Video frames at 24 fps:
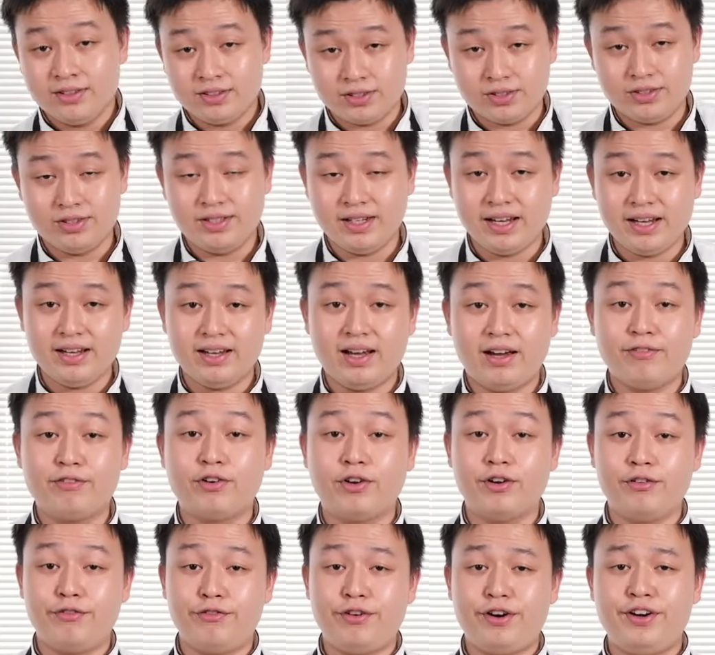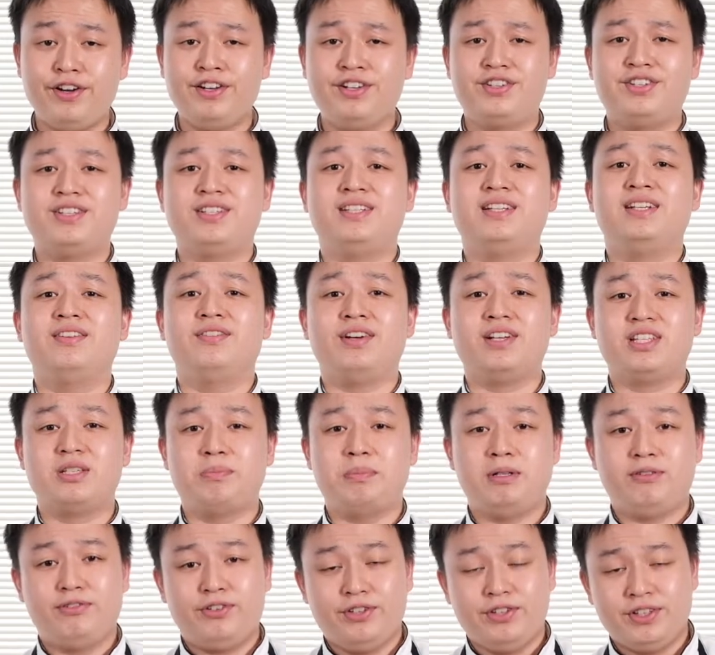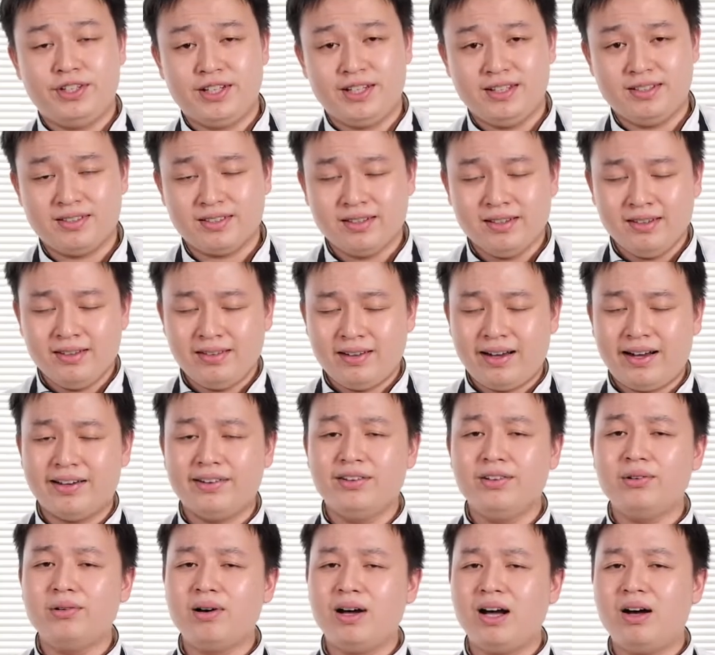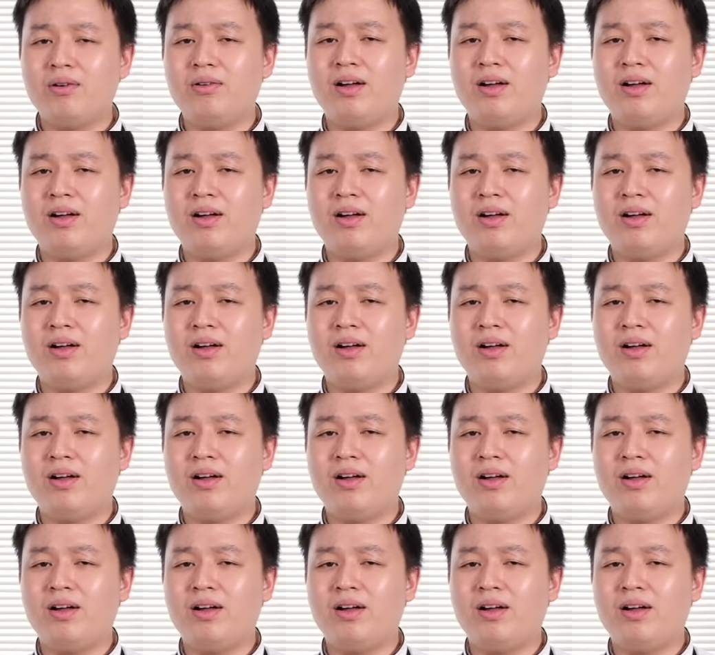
So today I've got a very interesting recipe for you guys. I know how